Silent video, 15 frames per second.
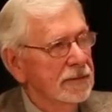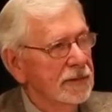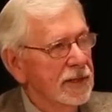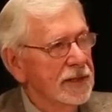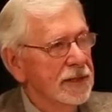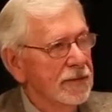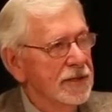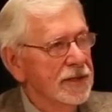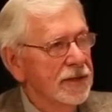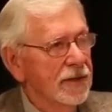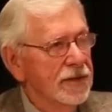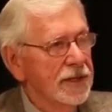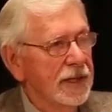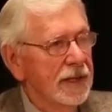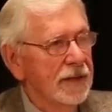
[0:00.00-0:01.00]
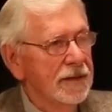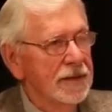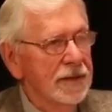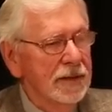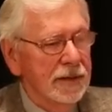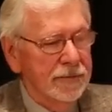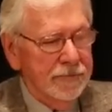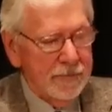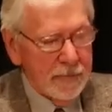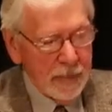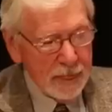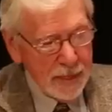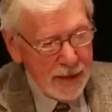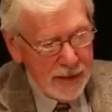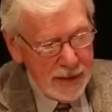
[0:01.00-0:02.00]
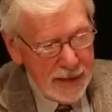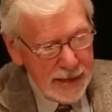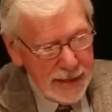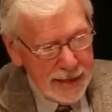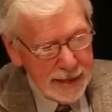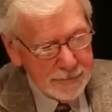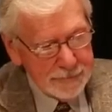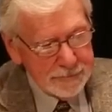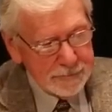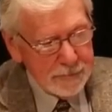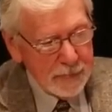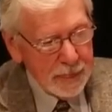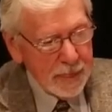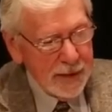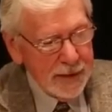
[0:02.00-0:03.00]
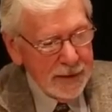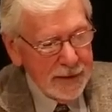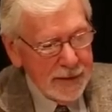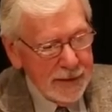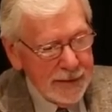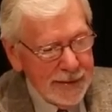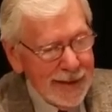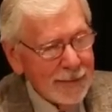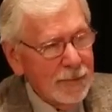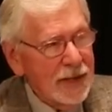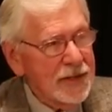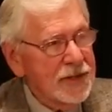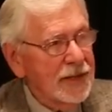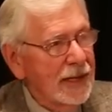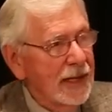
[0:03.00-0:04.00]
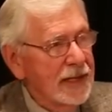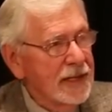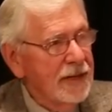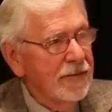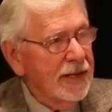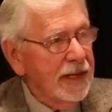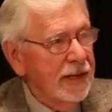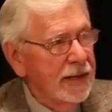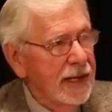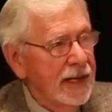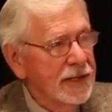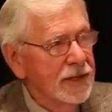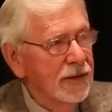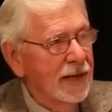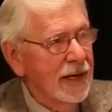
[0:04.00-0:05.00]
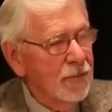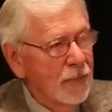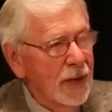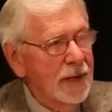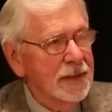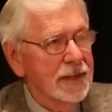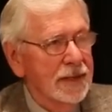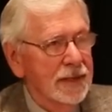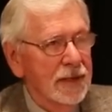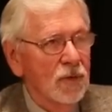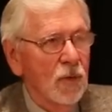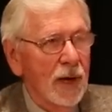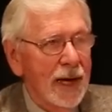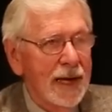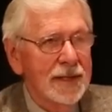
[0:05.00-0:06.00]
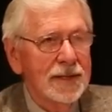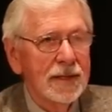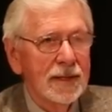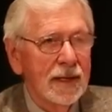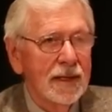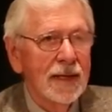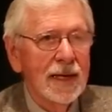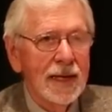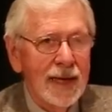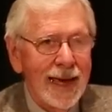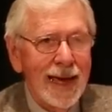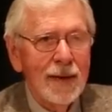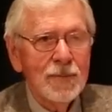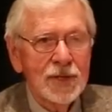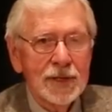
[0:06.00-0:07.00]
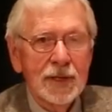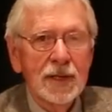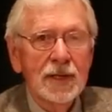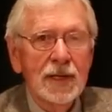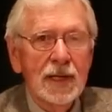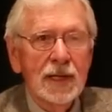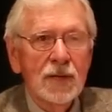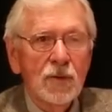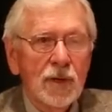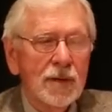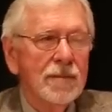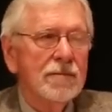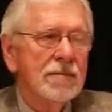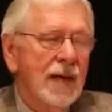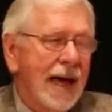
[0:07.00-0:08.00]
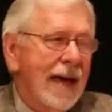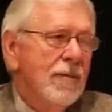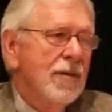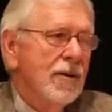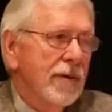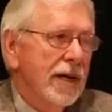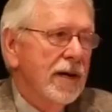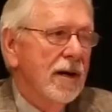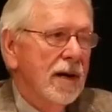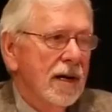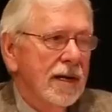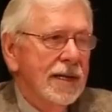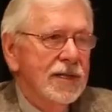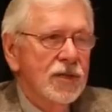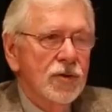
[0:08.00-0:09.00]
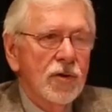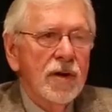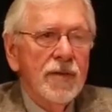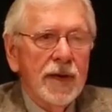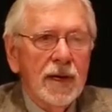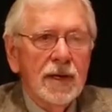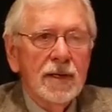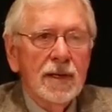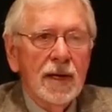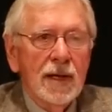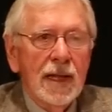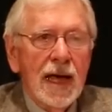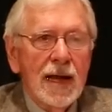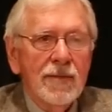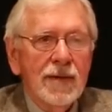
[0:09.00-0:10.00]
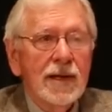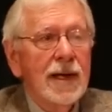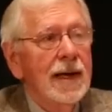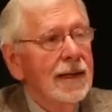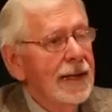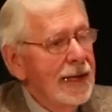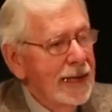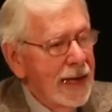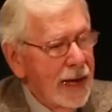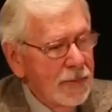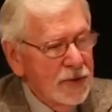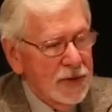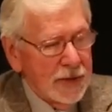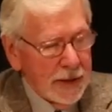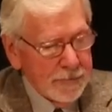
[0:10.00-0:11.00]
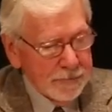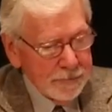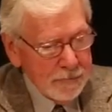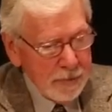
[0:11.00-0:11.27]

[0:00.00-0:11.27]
when she was 13 years old. Um, not much selectivity in that, so that puzzles us. Why is it that they capture what I would regard as trivia, a lot of it, and they capture it?